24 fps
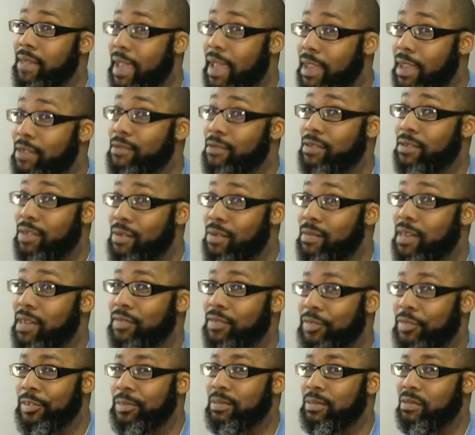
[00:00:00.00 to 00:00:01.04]
Thank you so much
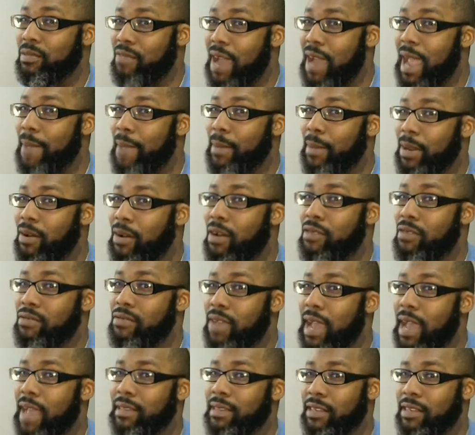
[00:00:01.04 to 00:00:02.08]
subscribing. All you
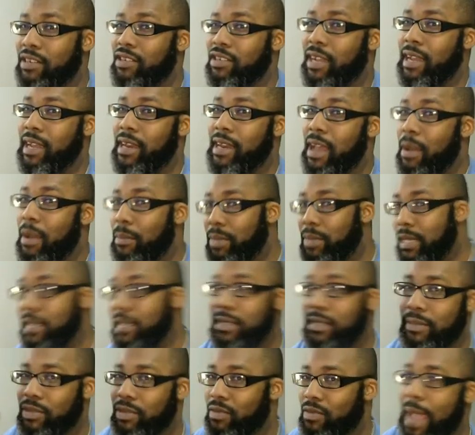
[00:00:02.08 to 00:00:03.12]
guys that are checking out,
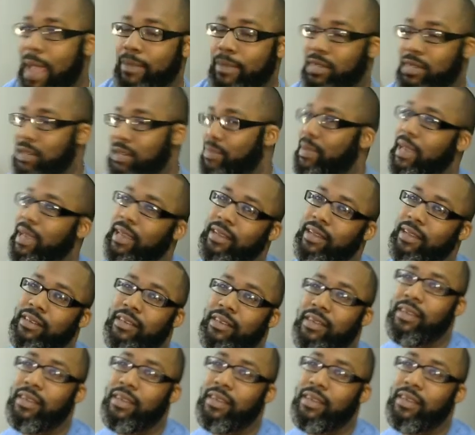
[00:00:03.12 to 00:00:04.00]
please subscribe to the page.